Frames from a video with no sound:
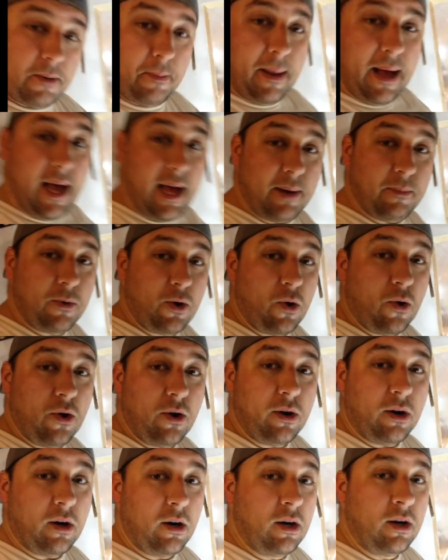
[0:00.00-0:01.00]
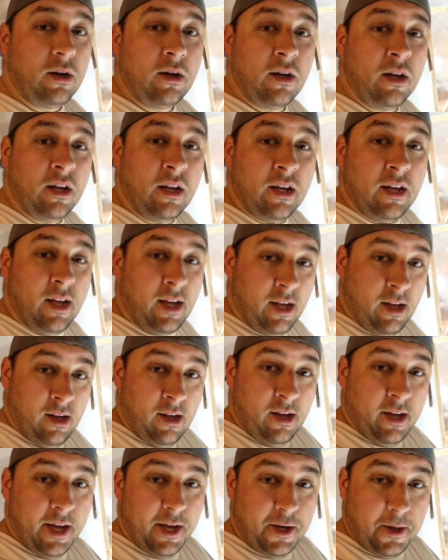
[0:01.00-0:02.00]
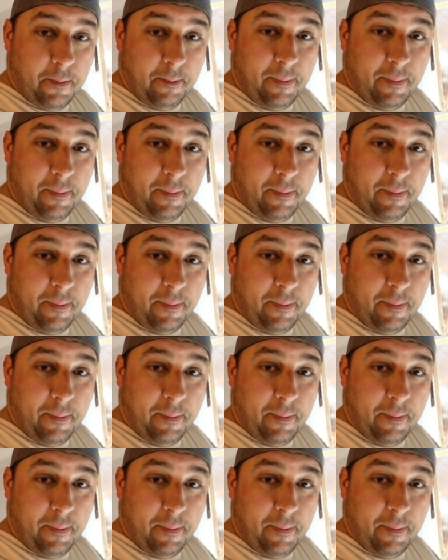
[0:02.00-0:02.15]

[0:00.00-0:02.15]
the bottom corner, and your